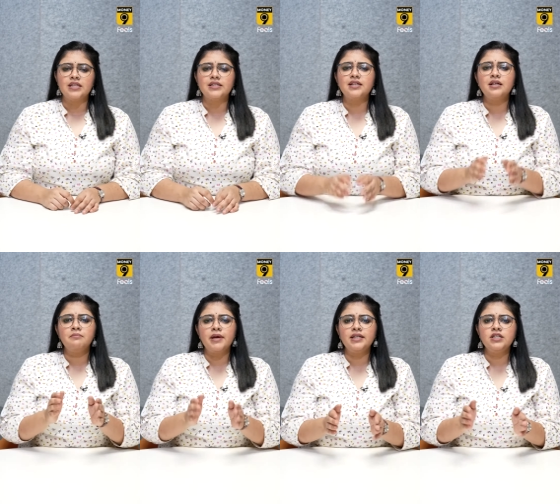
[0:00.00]
There are
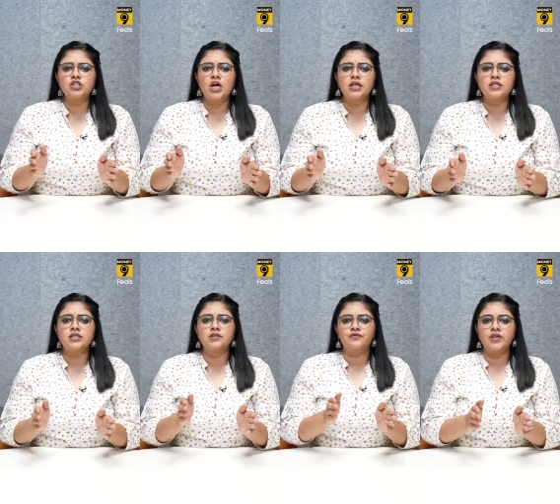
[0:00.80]
many charges
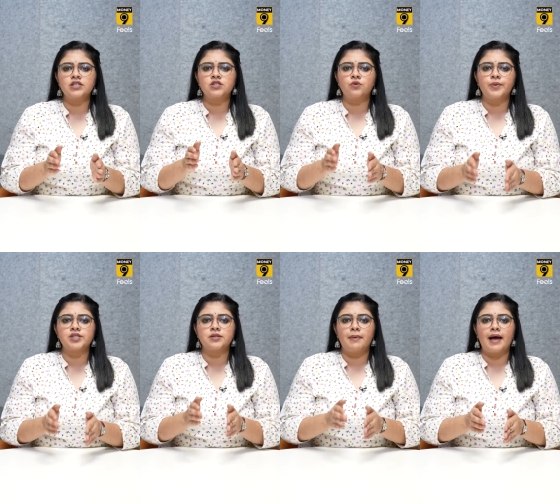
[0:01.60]
and fees through
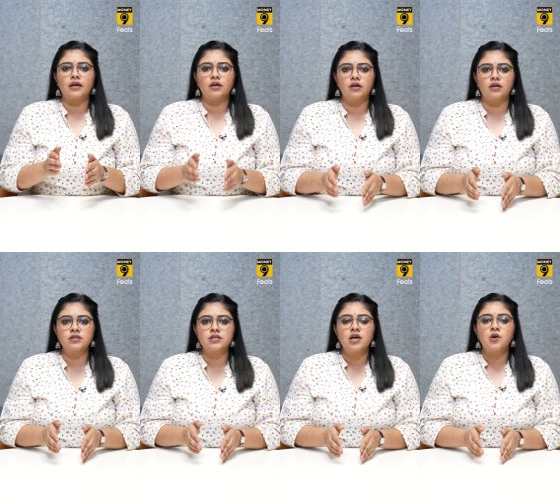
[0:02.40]
which the bank
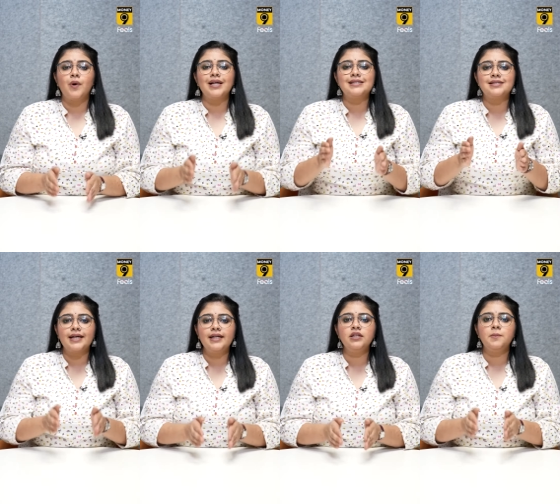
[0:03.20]
earns while
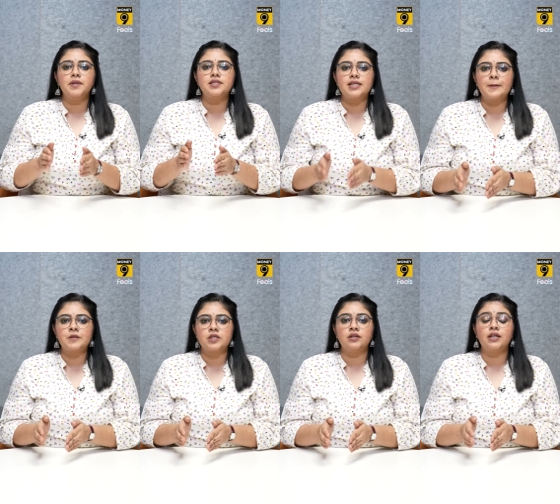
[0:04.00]
setting the
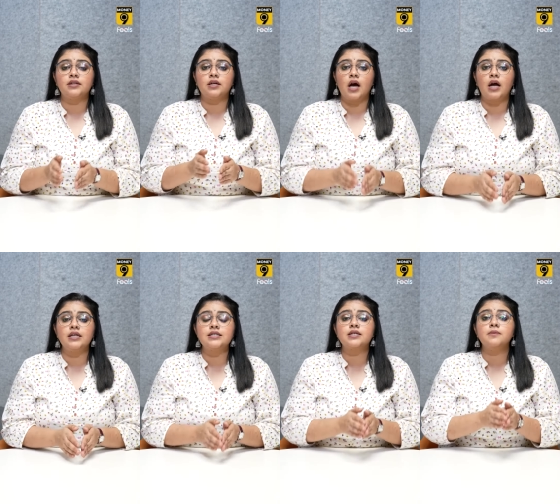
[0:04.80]
perception that the card
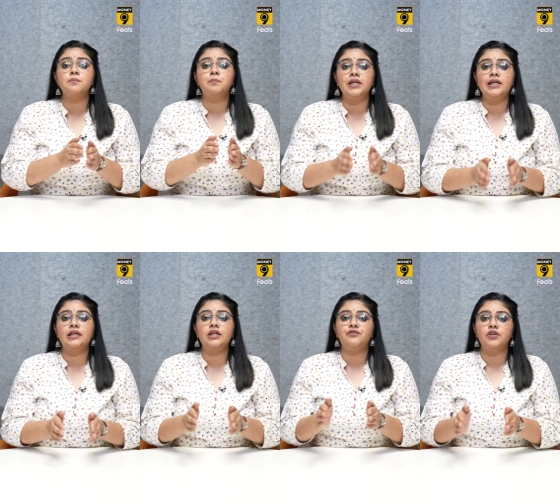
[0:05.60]
is
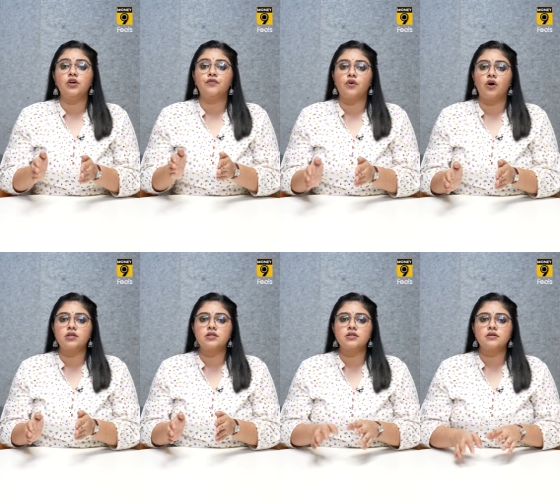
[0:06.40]
completely free of
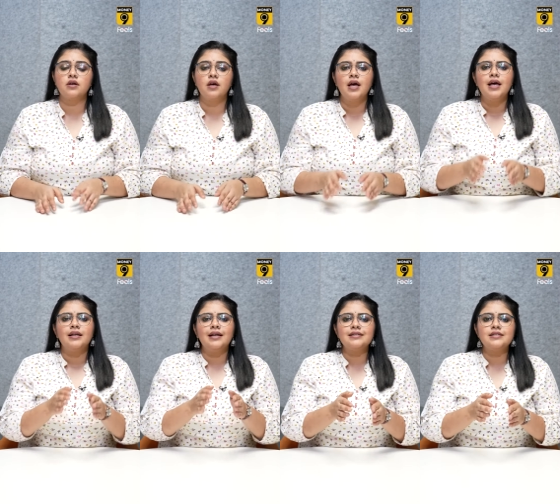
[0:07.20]
cost.
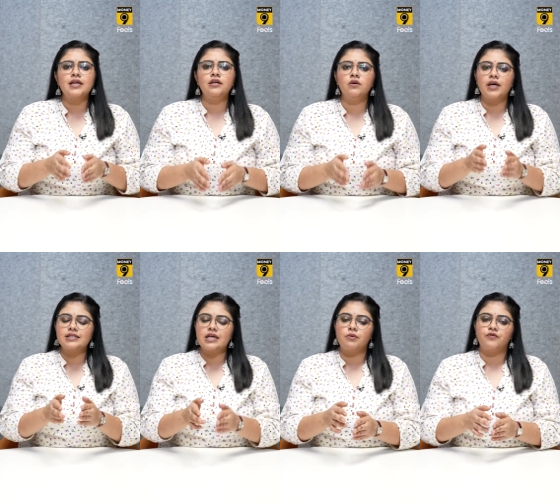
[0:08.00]
Let's take a look at
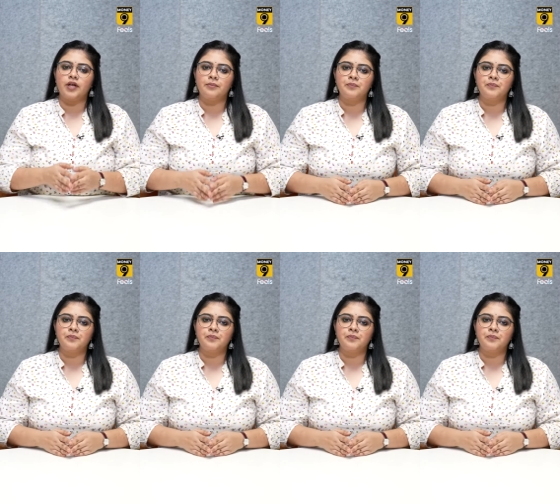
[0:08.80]
some of them.